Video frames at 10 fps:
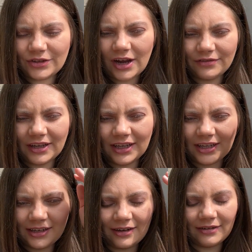traffic
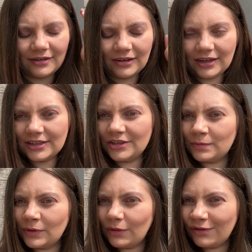and it's
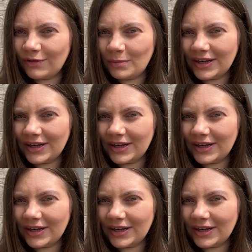just been awful,